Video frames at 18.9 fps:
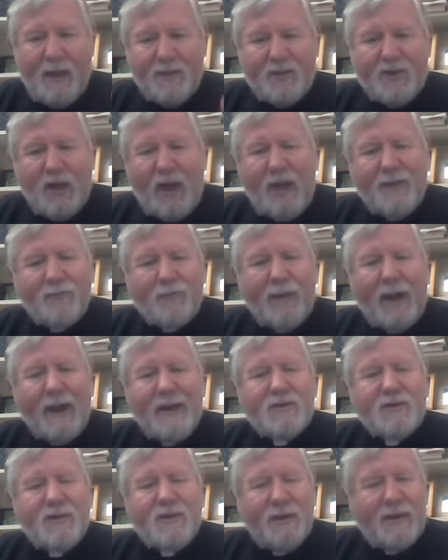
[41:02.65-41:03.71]
John
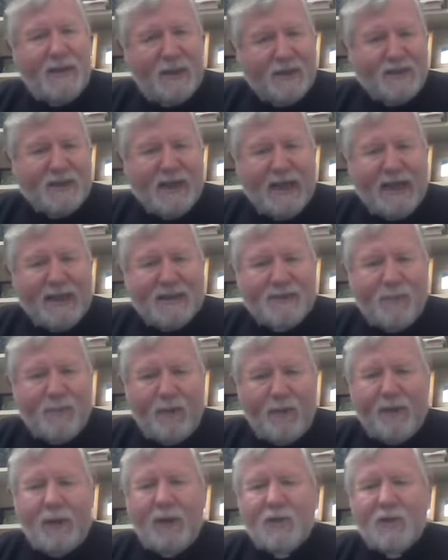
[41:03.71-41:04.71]
writes in his gospel, there are